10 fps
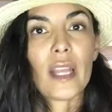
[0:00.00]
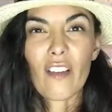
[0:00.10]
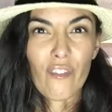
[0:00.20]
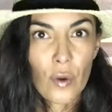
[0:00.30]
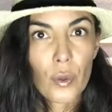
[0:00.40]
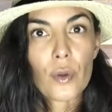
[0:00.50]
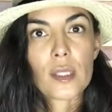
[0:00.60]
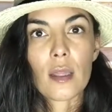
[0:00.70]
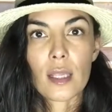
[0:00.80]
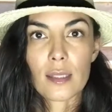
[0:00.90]
like
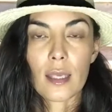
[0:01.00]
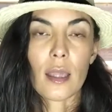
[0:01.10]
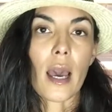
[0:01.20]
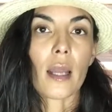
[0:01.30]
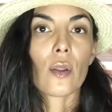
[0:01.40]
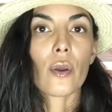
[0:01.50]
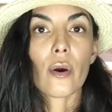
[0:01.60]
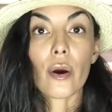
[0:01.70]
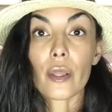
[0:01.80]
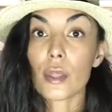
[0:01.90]
photos and things like that. There
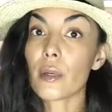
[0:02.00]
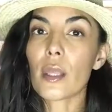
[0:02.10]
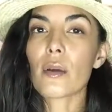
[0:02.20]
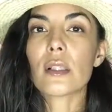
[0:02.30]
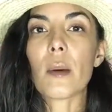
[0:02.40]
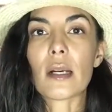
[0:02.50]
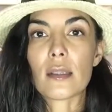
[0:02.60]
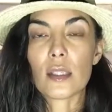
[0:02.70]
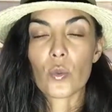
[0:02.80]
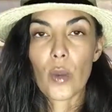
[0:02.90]
are three of those
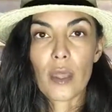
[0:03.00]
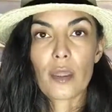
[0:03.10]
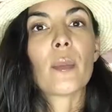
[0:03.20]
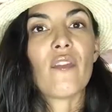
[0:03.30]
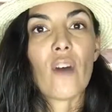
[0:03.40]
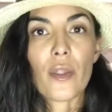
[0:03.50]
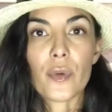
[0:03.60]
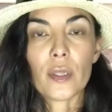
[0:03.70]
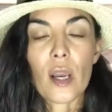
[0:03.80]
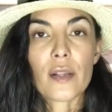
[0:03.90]
boxes with my
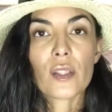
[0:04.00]
father-in-law.